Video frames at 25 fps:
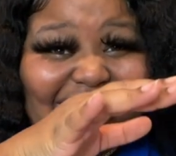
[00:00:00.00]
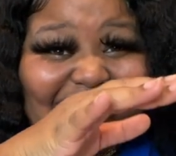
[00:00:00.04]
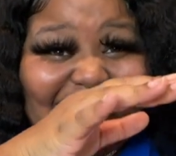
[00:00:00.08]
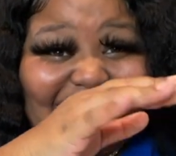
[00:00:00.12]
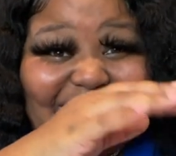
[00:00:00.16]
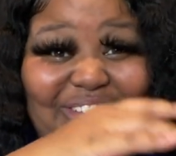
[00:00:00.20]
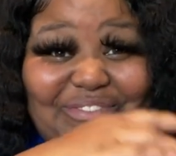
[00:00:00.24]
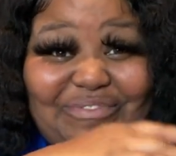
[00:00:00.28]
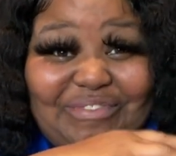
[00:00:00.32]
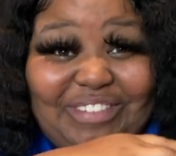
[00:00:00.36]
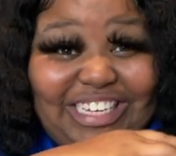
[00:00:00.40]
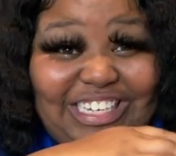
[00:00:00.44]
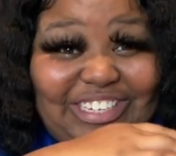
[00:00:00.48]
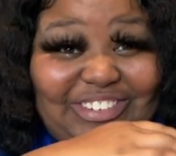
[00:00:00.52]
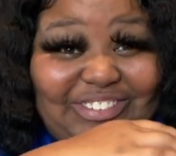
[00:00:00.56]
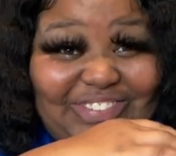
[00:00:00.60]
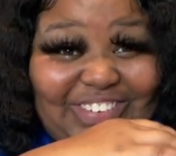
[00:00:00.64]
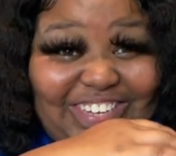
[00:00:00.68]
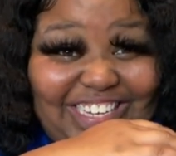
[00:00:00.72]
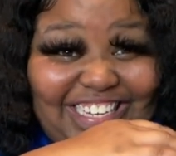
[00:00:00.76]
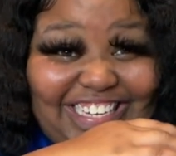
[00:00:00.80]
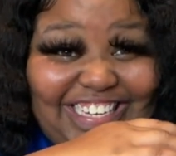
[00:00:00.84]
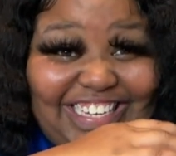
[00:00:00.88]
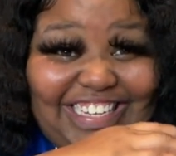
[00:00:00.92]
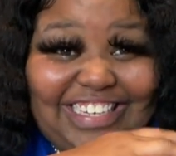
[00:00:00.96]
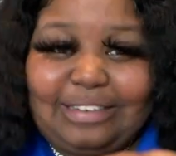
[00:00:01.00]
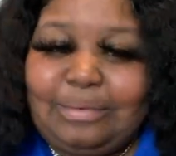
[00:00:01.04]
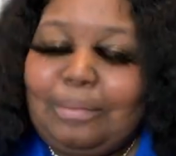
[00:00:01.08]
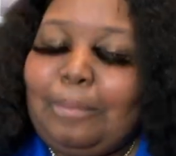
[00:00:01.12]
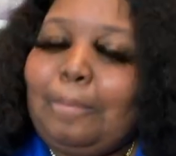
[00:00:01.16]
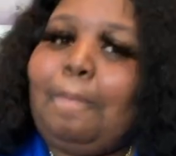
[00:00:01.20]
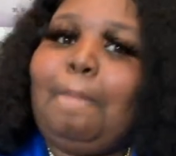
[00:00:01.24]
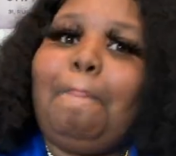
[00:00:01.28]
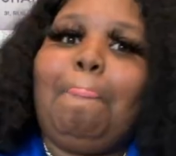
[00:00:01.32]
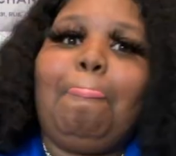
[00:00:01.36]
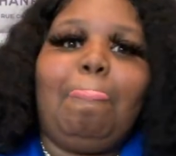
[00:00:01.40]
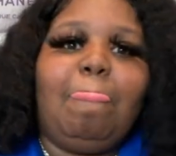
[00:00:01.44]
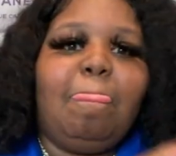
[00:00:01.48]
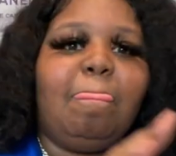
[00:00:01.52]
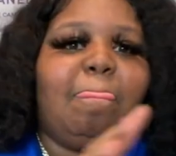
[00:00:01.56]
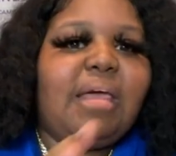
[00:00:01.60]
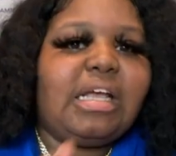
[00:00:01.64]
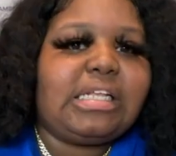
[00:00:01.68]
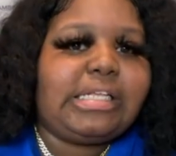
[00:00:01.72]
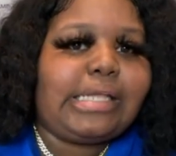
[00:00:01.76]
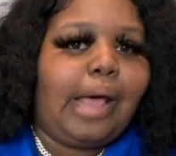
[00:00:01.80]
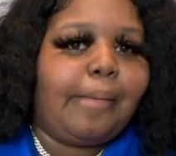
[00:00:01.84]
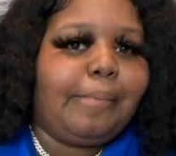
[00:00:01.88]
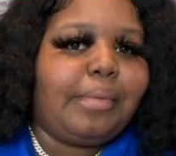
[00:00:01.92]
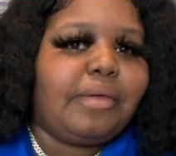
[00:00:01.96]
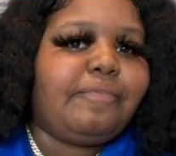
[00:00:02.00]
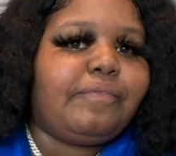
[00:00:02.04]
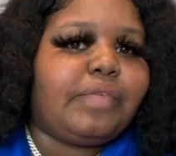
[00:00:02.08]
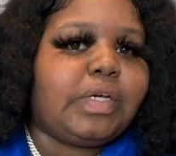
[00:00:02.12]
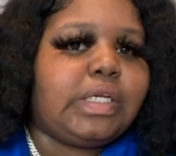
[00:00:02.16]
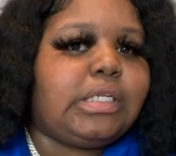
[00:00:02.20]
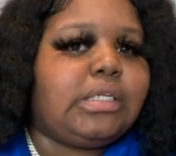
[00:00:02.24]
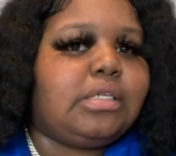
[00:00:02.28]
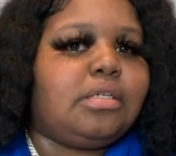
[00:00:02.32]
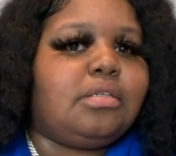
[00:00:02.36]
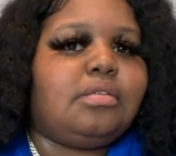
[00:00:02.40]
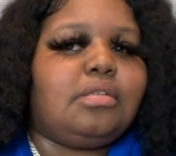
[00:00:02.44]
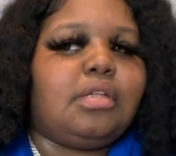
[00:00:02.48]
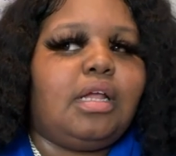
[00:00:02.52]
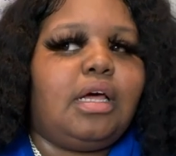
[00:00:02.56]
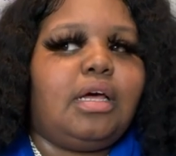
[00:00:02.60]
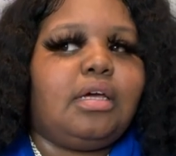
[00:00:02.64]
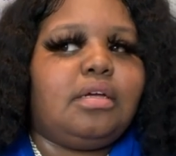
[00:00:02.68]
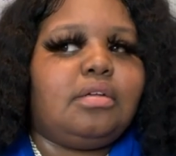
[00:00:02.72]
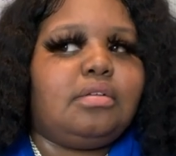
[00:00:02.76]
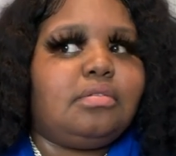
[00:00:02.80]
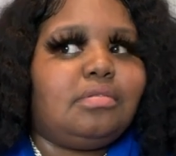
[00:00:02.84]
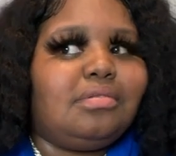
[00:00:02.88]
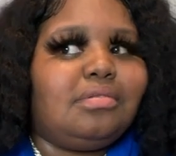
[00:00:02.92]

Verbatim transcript: like bitch what I be feeling like.